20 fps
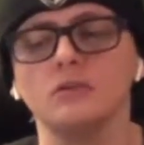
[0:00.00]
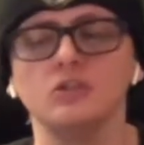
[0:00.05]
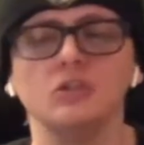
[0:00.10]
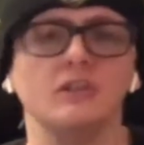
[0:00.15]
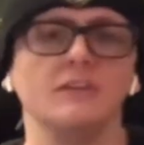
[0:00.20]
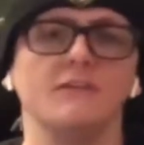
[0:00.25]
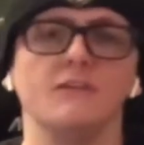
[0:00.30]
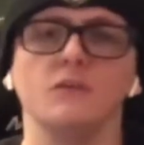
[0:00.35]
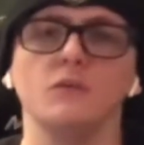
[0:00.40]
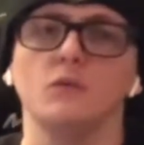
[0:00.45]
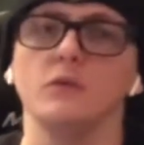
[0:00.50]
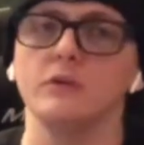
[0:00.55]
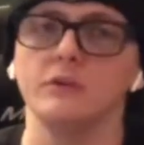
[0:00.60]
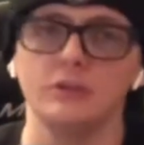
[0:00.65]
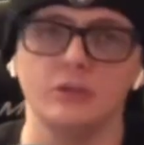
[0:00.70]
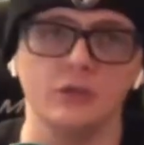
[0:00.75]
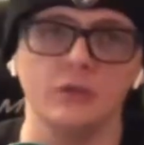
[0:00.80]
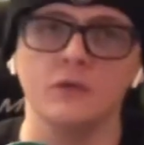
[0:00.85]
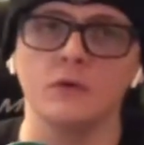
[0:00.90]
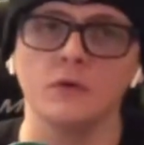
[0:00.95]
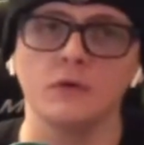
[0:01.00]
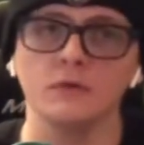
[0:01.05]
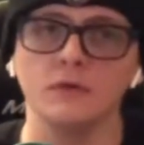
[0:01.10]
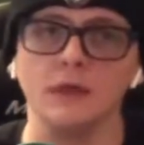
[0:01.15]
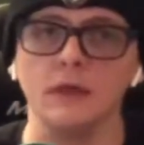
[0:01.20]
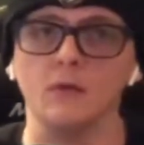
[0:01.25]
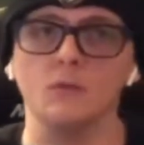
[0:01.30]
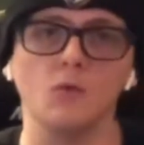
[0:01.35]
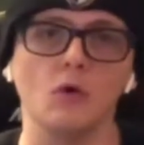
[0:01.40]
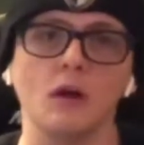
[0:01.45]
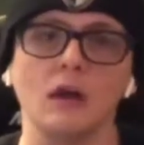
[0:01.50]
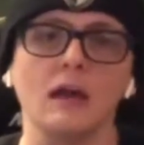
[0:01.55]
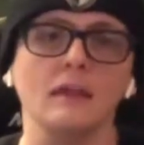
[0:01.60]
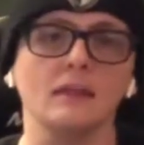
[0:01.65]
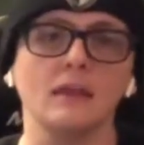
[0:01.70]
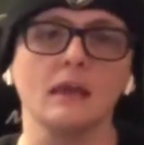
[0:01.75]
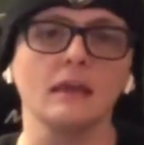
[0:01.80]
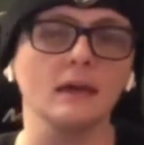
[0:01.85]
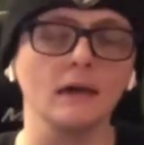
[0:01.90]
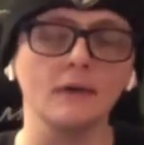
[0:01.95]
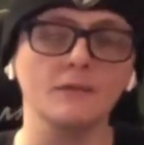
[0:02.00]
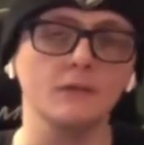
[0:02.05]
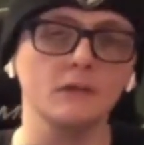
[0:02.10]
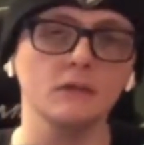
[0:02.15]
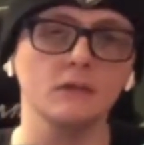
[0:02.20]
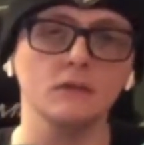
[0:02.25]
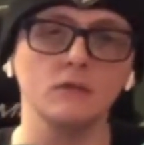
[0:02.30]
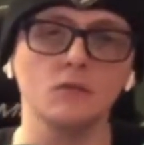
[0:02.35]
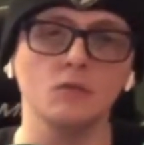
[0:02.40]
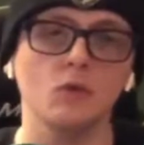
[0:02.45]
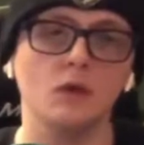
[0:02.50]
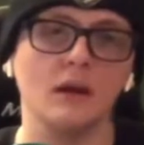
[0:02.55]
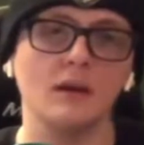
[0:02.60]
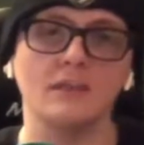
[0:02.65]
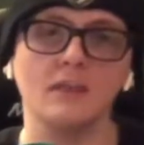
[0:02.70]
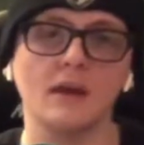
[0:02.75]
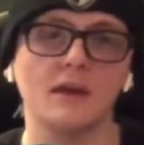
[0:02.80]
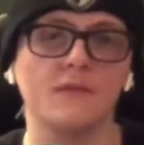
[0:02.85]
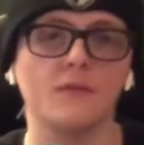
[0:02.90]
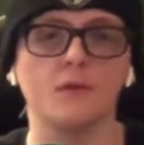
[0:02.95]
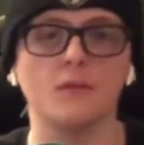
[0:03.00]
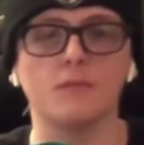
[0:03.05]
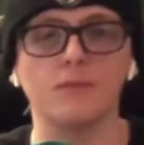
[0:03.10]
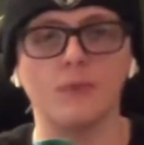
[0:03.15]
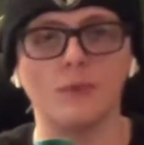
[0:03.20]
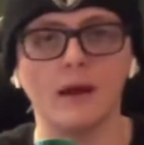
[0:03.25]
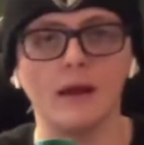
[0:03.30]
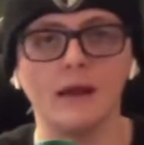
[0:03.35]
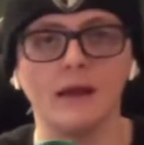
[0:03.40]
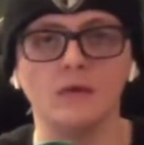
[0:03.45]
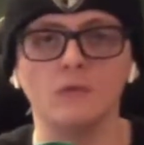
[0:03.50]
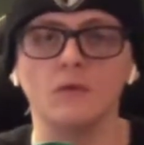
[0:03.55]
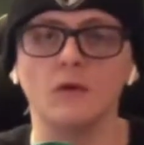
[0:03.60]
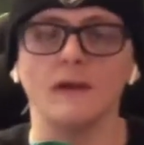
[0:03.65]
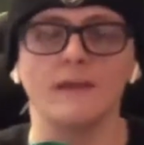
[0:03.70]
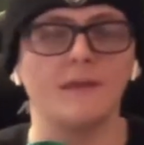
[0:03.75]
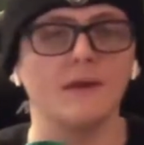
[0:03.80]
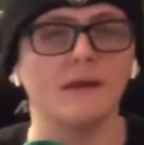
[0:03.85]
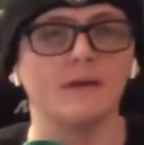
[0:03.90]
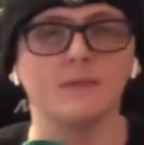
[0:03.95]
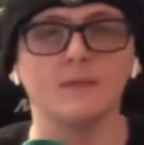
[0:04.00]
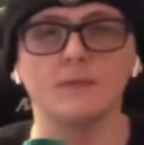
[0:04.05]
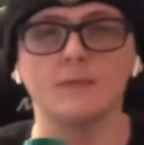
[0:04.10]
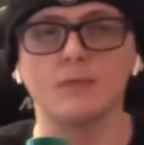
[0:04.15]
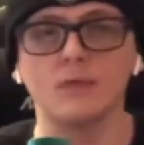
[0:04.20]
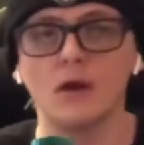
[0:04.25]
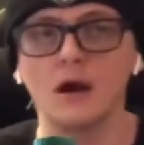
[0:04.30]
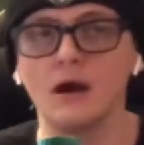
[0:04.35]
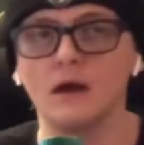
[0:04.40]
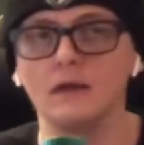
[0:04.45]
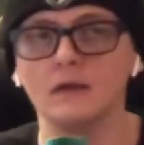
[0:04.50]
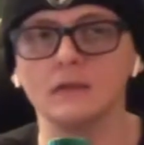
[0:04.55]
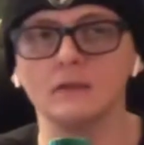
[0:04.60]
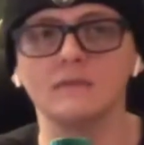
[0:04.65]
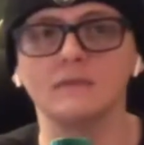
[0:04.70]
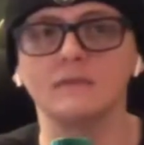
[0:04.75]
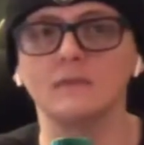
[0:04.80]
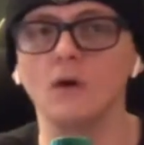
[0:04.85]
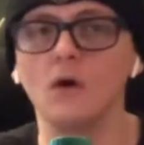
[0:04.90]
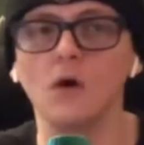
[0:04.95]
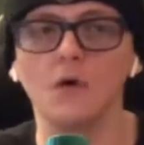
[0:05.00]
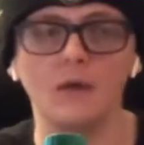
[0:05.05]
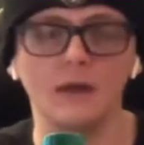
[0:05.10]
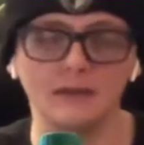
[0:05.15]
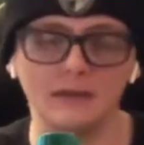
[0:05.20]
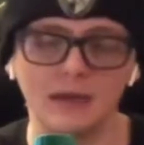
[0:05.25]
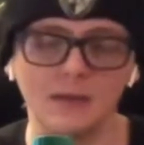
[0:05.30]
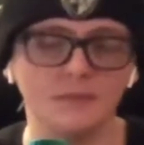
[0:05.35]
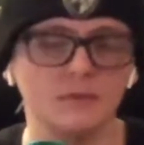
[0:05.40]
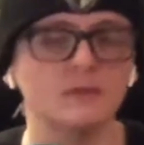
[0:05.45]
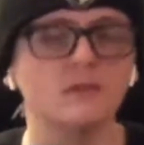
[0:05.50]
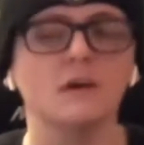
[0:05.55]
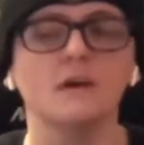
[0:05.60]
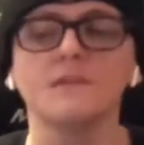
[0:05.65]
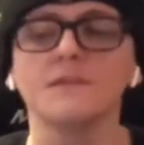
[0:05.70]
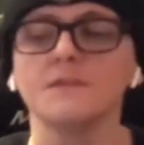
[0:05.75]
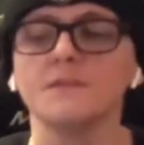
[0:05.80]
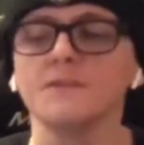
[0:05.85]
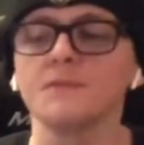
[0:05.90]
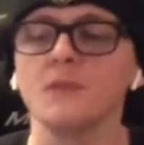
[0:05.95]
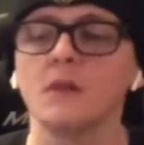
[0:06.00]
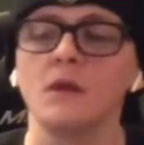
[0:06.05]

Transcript: Gfuel in general, like what I think of it, what I think of their brand, what I think of their products, all that type of stuff.